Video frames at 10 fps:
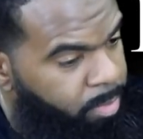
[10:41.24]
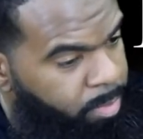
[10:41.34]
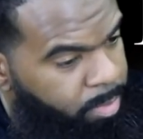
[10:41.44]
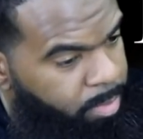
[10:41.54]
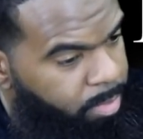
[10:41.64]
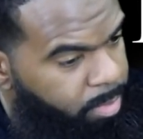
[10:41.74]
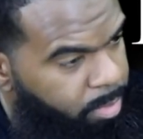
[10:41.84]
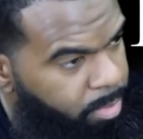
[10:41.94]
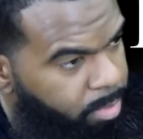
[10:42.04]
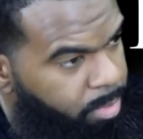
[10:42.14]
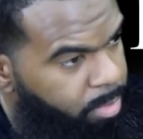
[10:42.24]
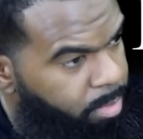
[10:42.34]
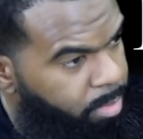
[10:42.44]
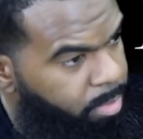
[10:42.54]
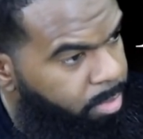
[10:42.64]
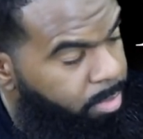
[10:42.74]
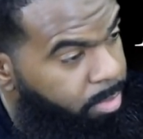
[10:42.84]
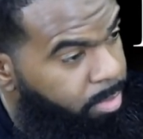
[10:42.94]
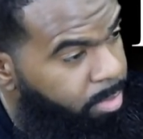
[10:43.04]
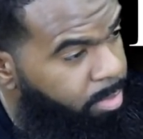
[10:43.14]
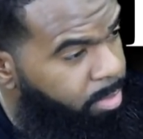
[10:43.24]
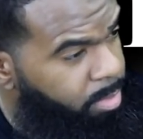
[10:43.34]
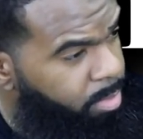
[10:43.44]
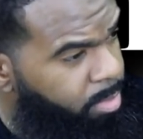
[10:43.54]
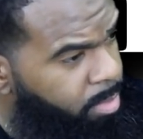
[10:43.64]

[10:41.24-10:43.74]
No words are spoken by the person on screen.